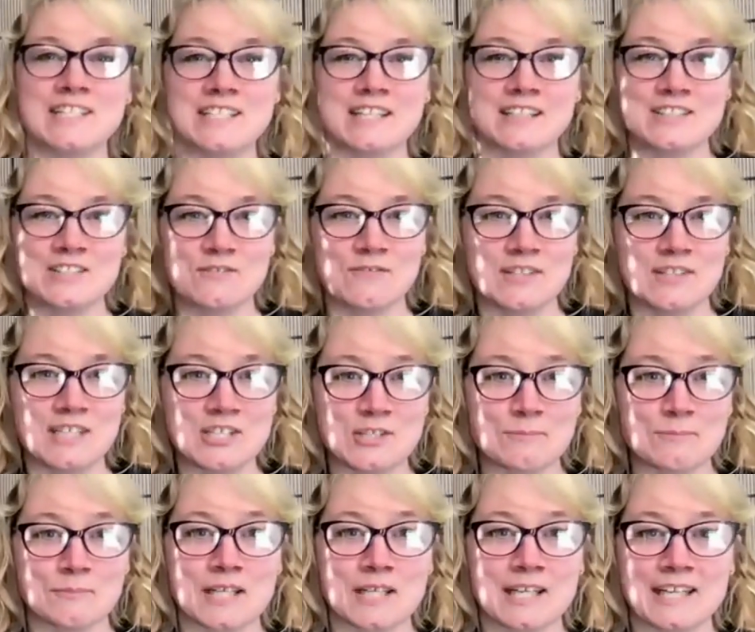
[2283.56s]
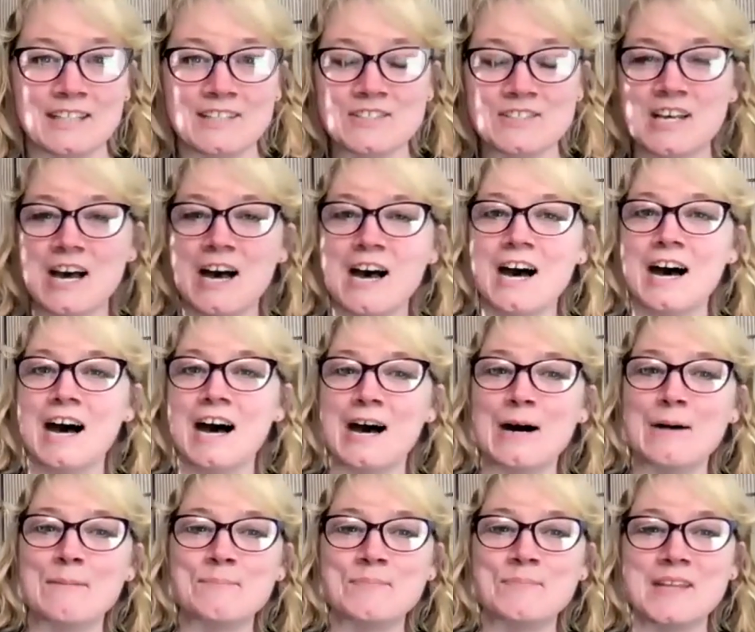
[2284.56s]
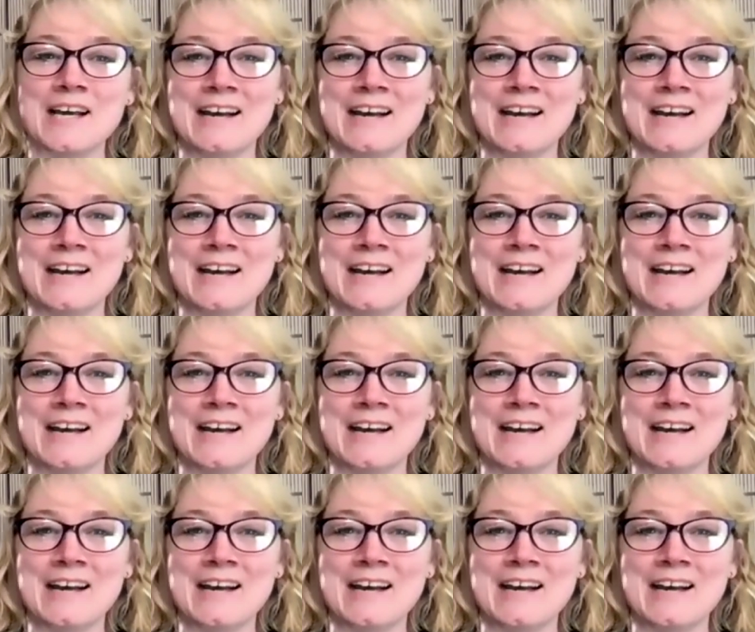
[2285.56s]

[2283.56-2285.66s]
tell it's Venetian blinds. Um,